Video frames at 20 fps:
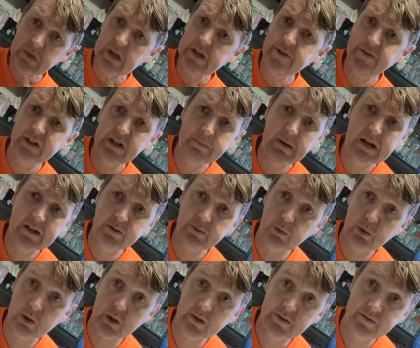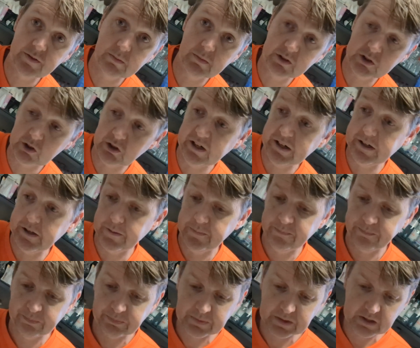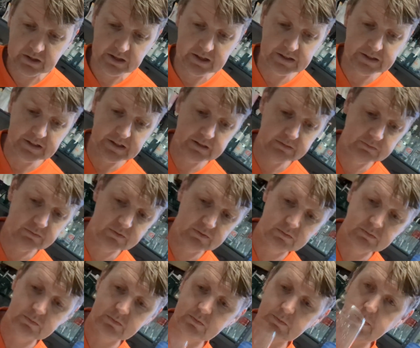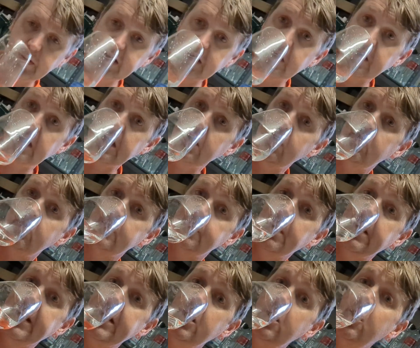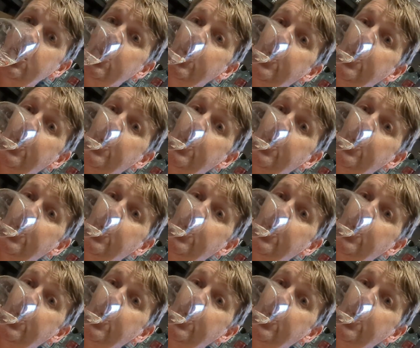Three Bays water from Australia. And then back again to Spain,